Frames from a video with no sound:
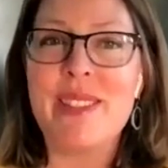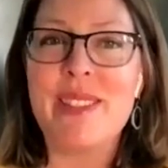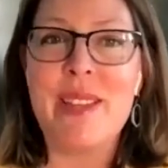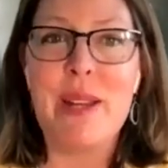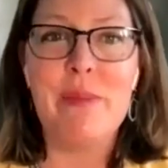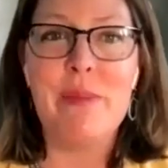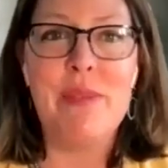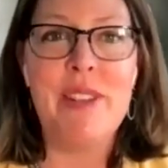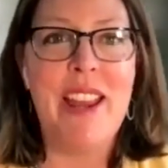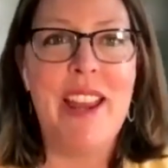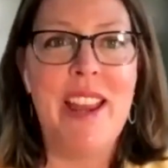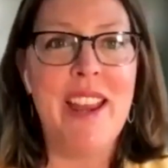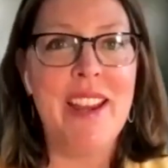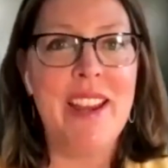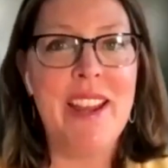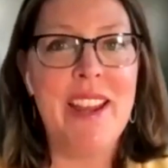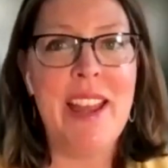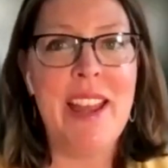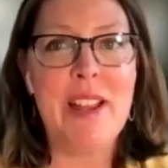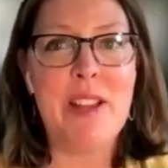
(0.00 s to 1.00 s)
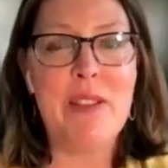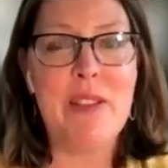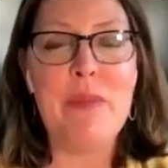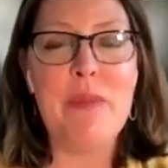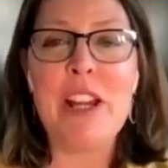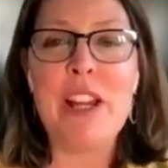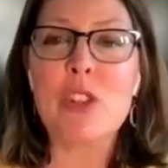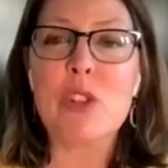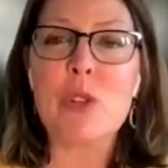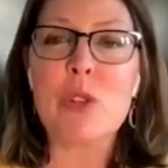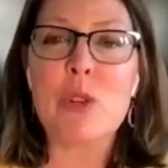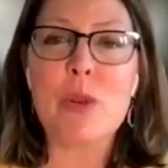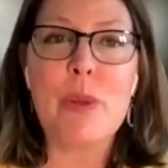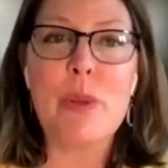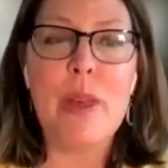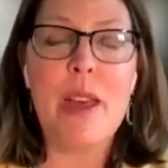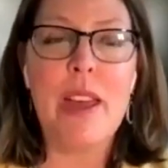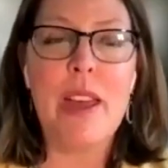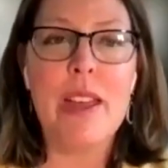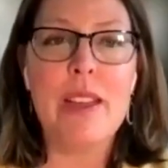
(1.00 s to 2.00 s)
the same day and make sure
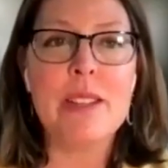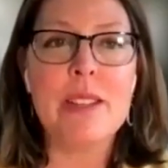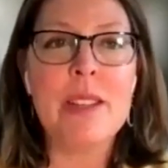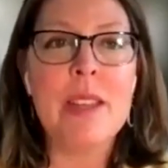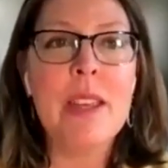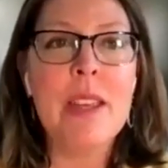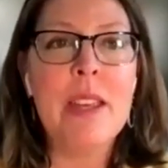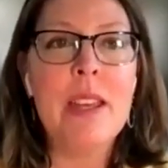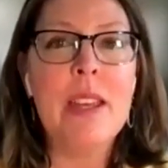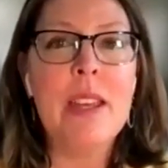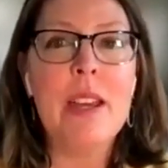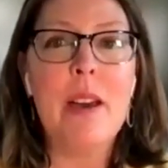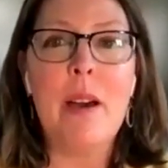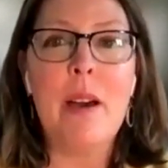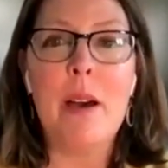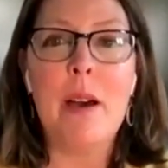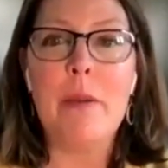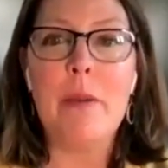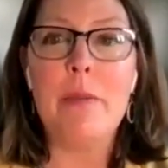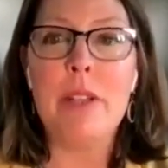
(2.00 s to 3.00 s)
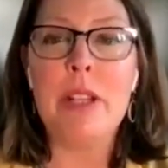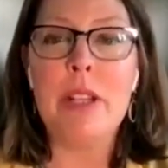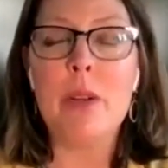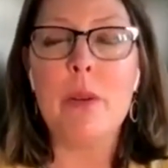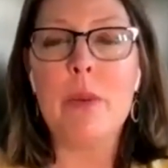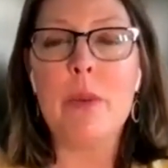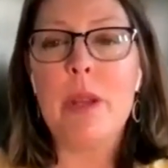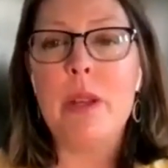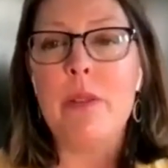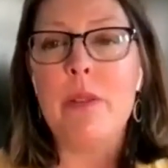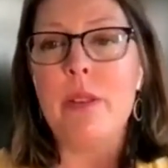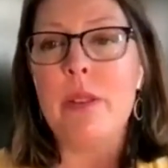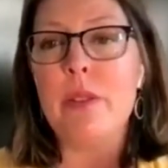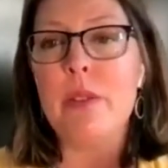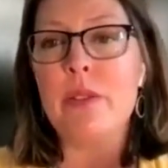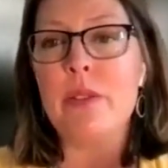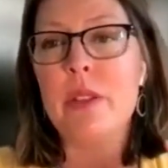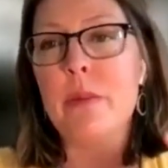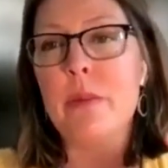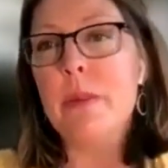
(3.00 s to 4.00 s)
that
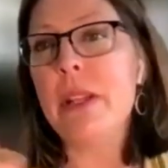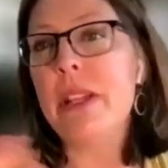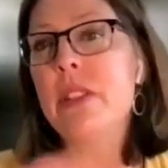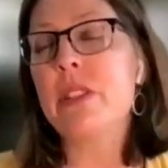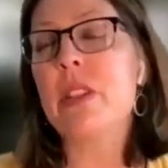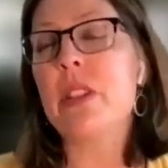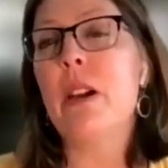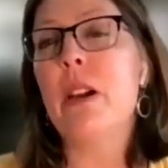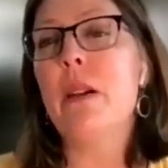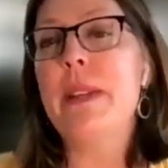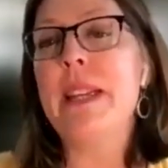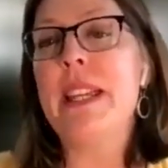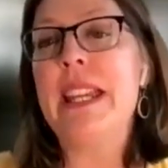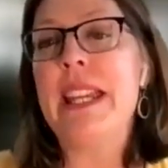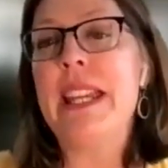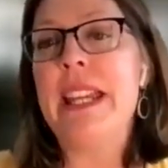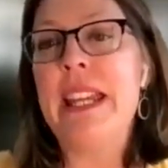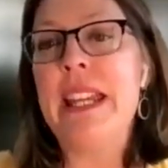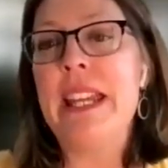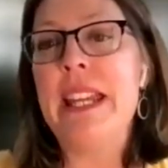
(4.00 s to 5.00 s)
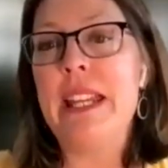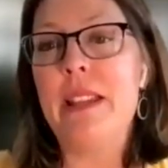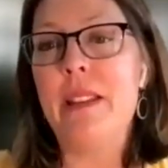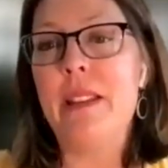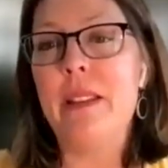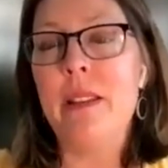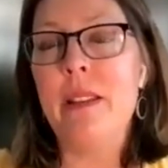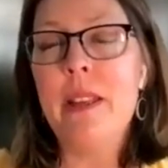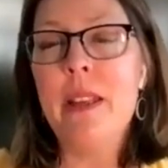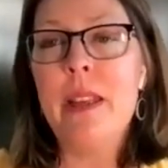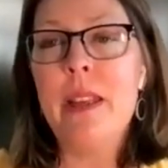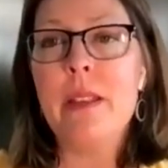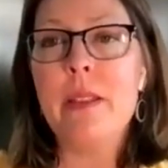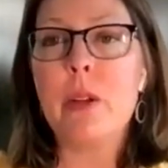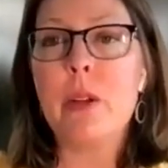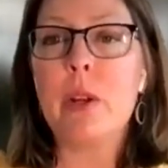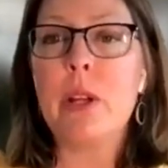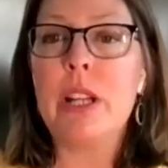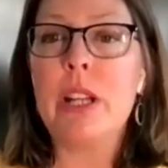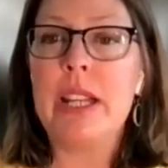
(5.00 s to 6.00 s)
if somebody's coming in,
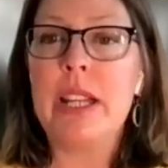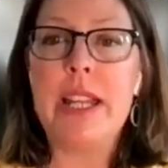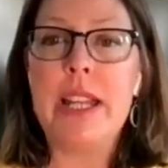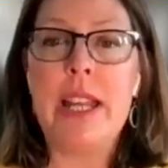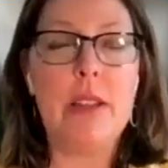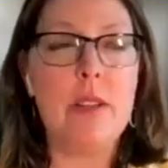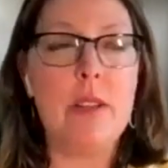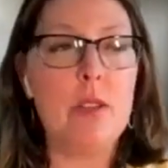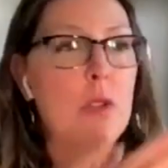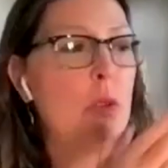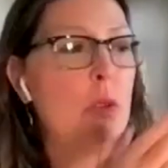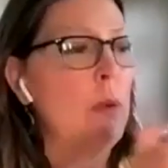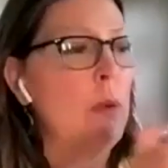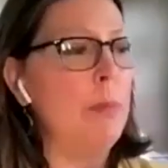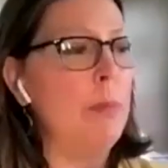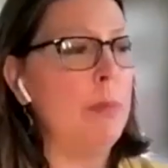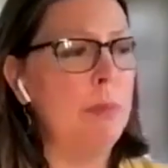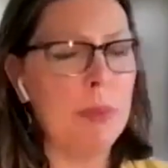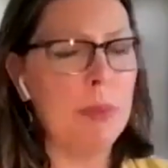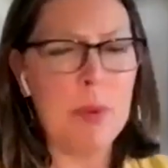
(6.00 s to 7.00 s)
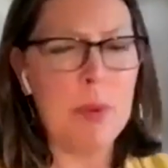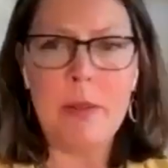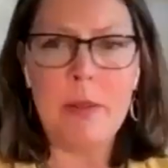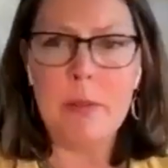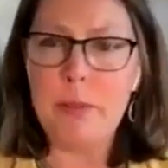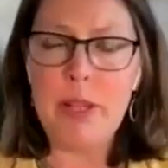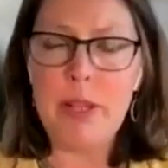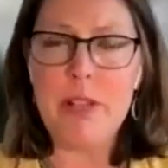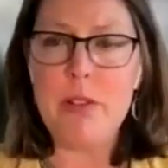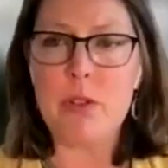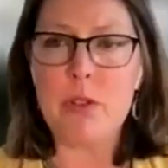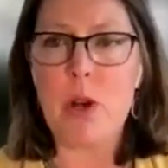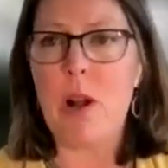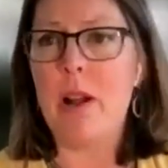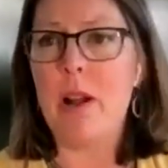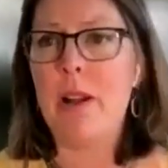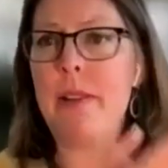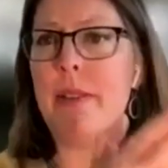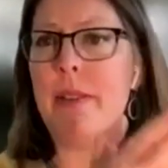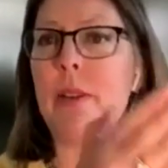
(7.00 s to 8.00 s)
they're going to get the blood
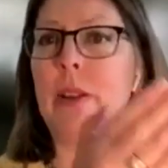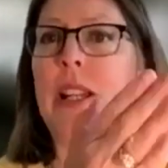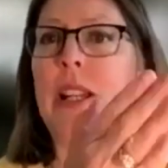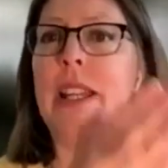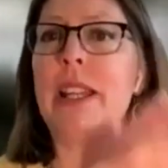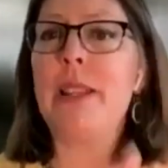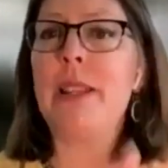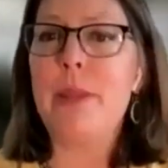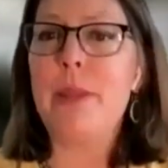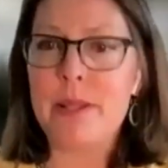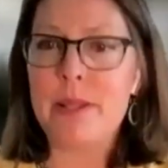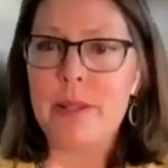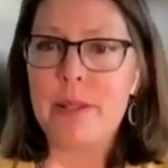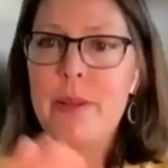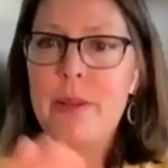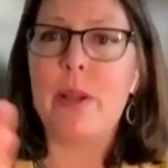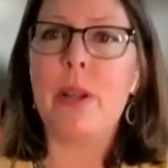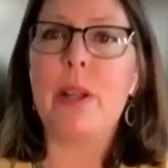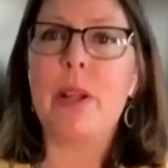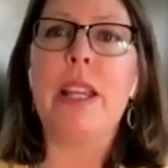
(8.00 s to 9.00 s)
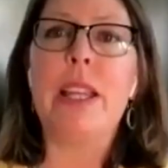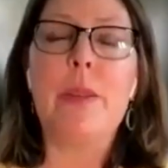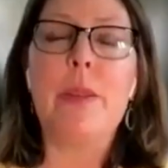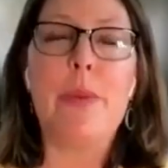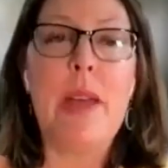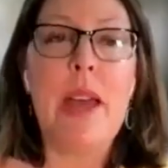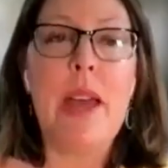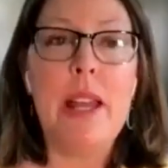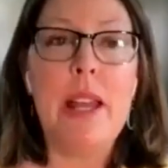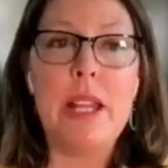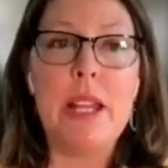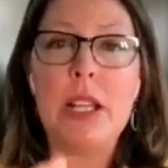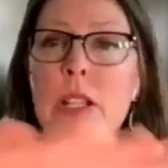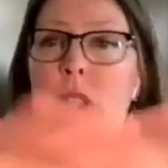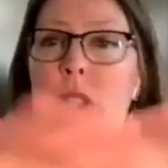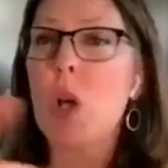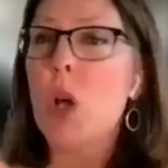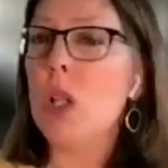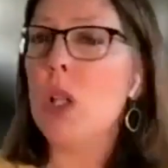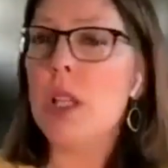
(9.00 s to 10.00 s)
draw, and they're going to get this, and they're going to get that, and
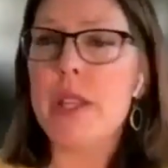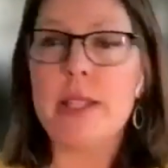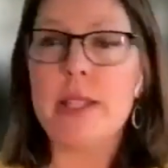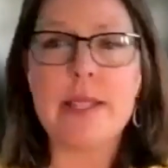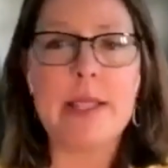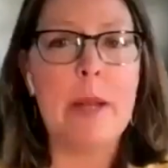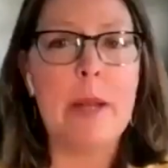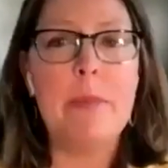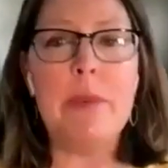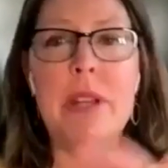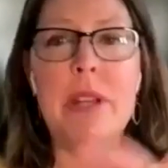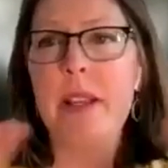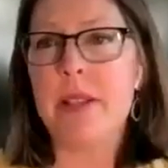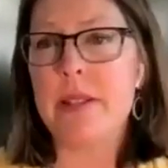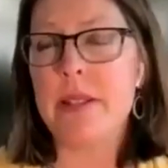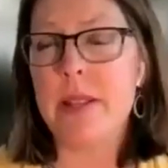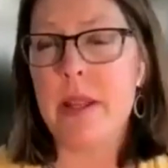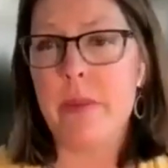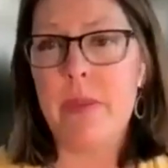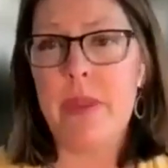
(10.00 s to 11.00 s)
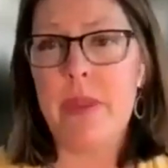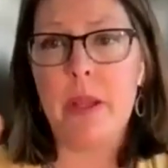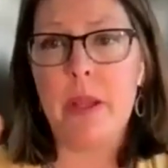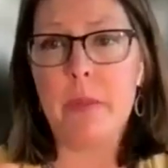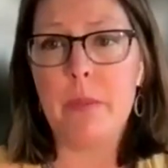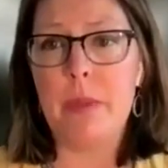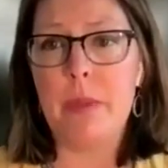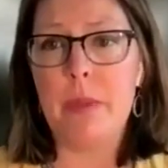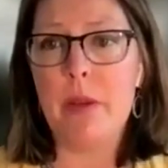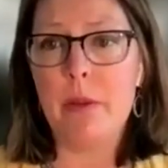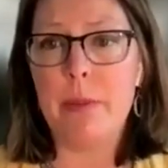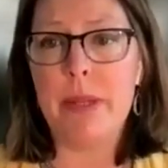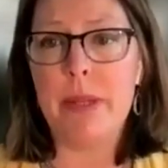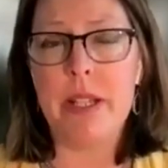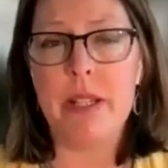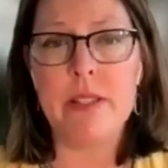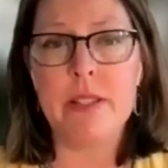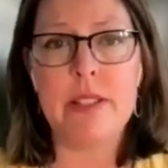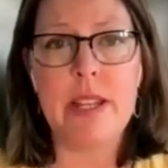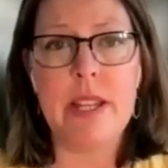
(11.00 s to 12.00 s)
it's all on the same day and same thing, and
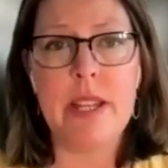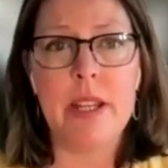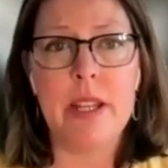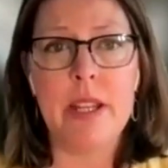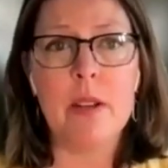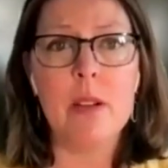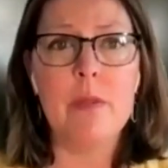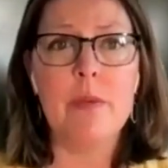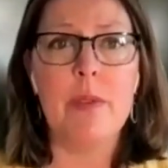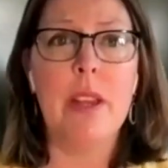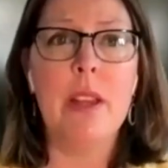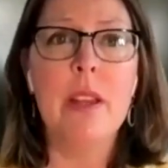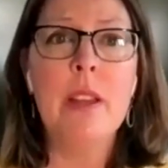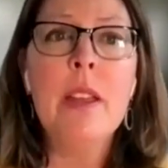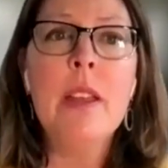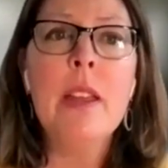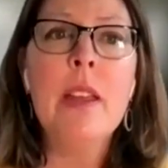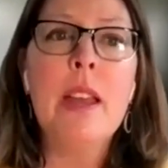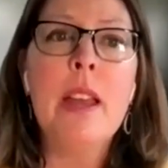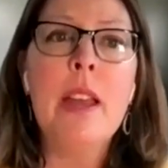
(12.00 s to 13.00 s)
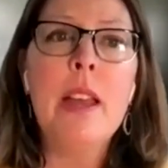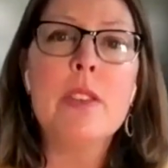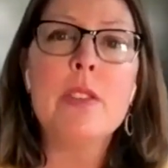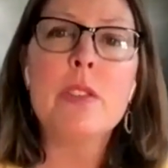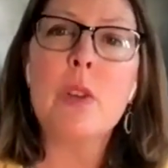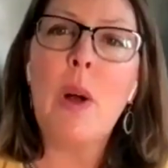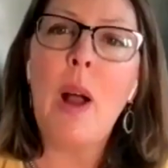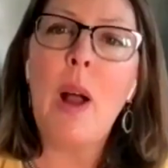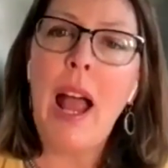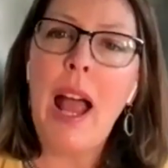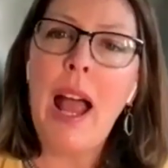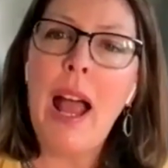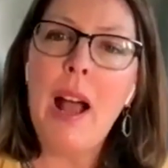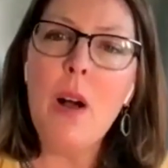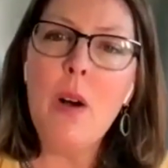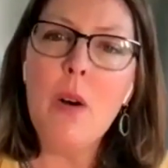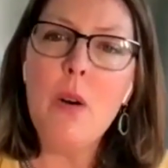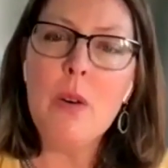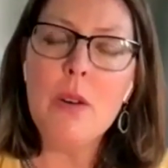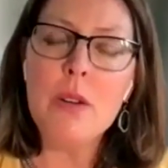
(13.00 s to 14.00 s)
everybody can take care of it. So
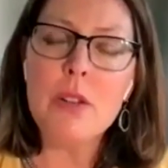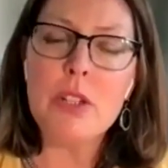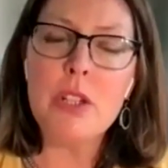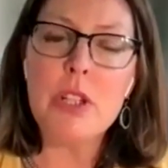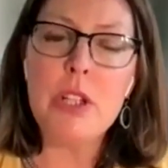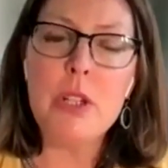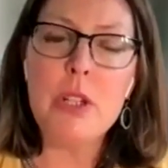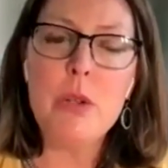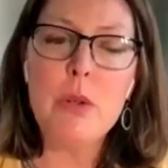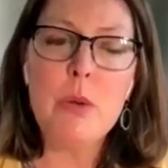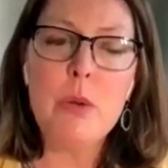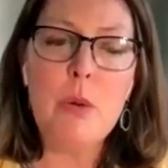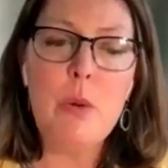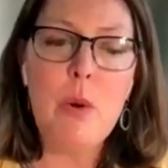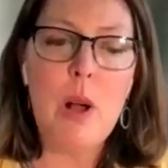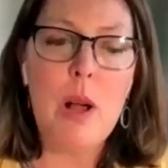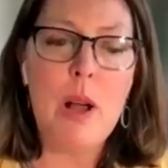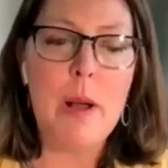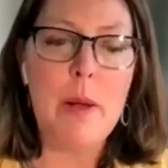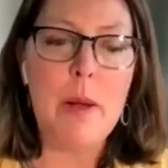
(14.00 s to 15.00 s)
how do you